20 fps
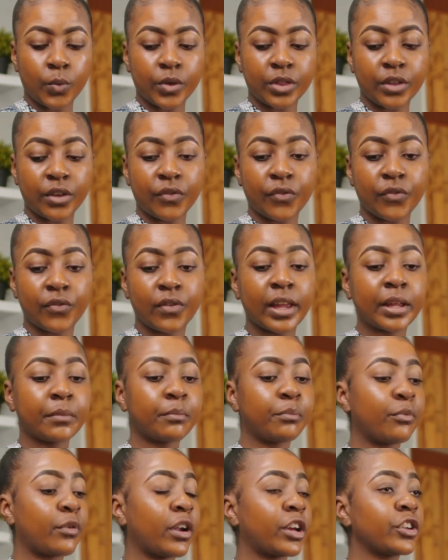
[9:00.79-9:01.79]
a
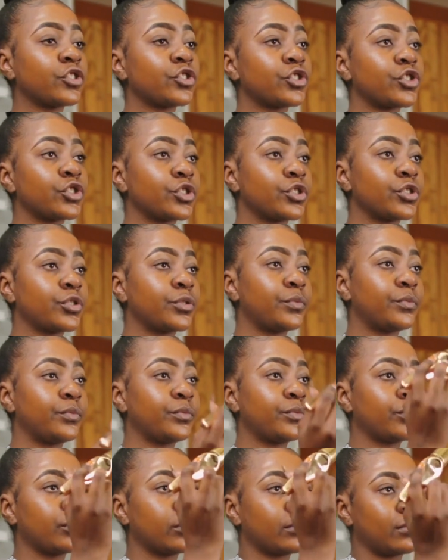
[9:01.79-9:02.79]
flat brush,
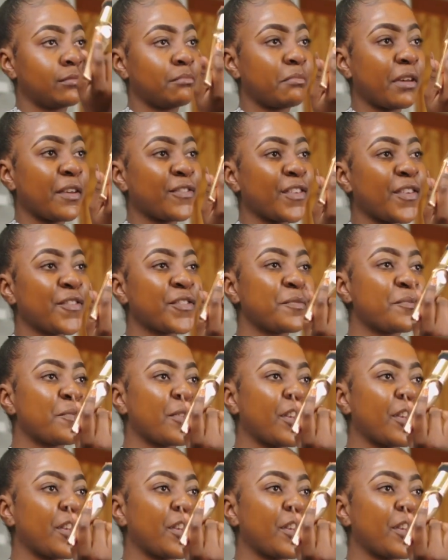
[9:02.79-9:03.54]
my favorite